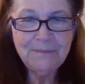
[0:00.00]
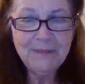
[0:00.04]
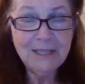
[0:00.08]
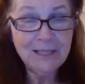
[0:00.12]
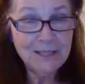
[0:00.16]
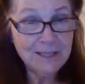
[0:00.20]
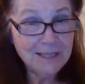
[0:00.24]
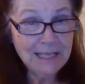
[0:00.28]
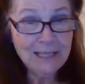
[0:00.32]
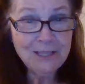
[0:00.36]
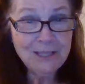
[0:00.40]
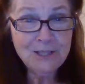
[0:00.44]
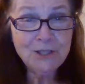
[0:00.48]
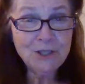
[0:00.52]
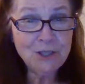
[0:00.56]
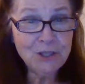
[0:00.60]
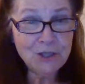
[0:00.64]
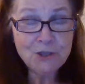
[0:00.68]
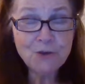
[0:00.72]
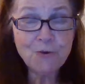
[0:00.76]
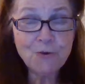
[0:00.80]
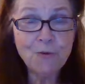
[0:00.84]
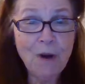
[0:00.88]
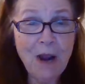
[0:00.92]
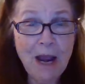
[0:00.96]
Does this
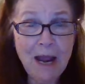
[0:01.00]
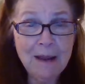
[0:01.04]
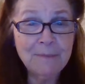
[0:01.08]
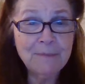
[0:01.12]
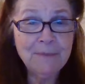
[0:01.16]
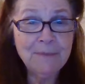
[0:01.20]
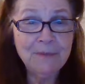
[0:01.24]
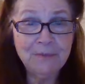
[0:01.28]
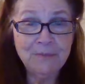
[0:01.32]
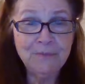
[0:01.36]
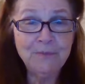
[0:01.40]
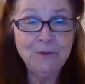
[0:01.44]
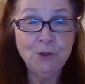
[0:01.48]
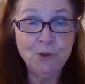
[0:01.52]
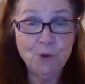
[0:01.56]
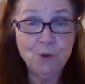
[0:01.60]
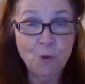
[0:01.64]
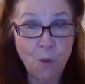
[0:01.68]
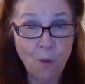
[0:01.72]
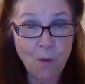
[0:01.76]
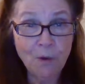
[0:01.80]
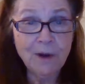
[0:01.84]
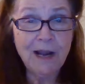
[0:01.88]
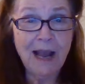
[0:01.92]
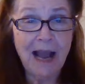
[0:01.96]
describe
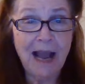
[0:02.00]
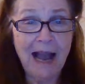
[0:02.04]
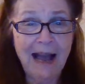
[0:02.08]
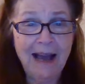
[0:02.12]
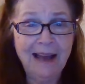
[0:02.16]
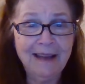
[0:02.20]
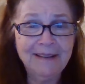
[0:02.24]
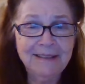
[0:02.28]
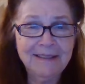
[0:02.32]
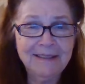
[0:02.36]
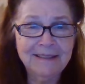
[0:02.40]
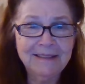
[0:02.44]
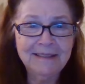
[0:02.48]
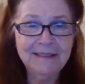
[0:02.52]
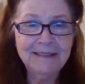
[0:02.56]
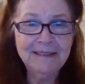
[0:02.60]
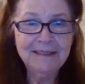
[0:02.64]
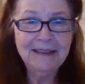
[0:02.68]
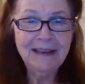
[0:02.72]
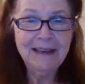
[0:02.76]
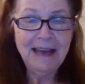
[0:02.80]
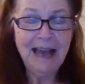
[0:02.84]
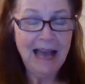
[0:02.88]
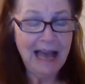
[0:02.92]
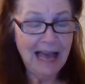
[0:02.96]
your God?
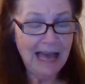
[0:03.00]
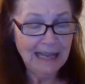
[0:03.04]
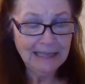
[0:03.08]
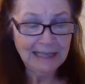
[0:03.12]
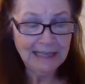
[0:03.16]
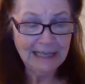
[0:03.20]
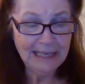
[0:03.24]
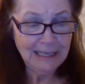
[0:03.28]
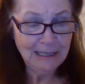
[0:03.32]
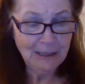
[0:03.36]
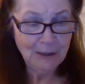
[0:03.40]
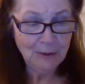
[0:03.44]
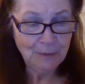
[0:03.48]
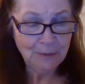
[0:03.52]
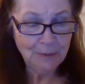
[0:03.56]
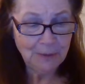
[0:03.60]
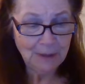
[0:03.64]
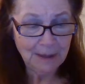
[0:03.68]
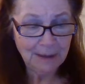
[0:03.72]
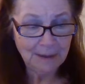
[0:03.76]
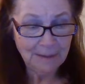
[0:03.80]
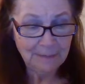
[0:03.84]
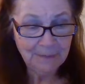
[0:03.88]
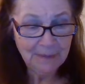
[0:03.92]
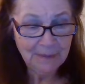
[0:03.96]

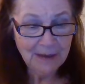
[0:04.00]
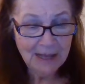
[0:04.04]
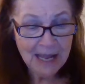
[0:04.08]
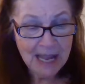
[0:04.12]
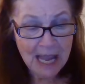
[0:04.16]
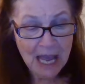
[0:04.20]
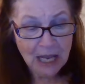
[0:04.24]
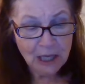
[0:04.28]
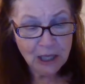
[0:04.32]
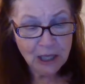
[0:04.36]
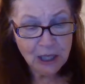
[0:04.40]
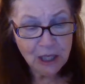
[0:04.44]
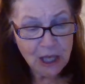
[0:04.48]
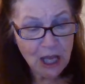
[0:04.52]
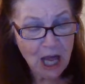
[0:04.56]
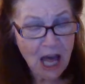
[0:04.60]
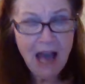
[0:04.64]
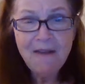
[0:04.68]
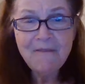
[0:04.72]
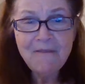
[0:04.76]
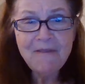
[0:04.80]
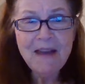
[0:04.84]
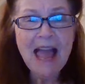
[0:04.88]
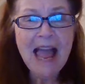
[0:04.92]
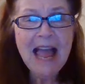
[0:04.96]
Hallelujah.
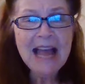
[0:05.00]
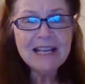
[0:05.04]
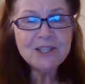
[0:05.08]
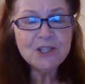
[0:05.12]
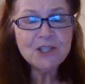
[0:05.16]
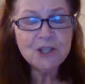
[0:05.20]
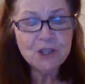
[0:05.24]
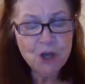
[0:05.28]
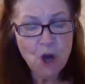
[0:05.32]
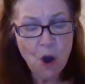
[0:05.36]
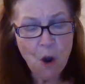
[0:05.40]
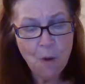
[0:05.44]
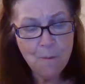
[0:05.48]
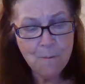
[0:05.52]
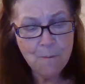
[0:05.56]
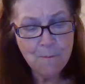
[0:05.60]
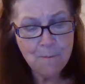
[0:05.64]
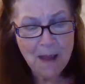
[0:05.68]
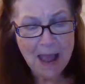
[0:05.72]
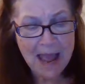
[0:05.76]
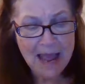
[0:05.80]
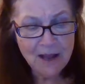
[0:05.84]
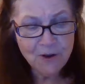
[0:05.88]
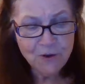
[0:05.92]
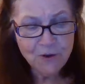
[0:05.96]
Love has no
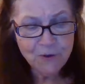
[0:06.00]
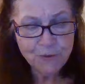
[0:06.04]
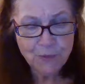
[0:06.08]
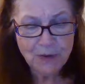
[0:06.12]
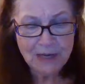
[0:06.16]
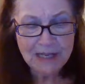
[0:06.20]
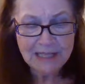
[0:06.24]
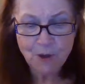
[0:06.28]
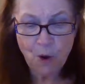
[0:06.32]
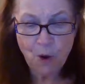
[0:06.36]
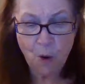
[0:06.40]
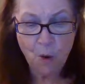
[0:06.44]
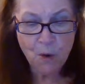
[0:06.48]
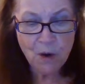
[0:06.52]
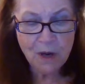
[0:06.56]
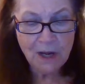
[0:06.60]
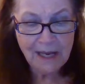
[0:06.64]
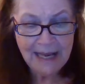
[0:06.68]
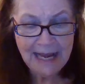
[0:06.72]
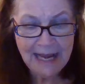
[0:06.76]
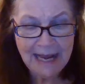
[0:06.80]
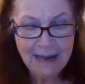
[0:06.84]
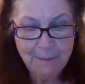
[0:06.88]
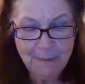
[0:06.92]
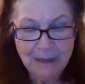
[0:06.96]
boundaries or
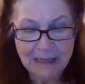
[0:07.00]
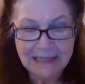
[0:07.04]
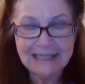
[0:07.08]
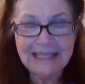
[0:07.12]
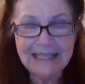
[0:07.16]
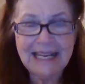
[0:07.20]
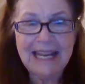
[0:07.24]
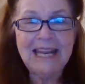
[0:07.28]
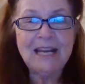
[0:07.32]
limits.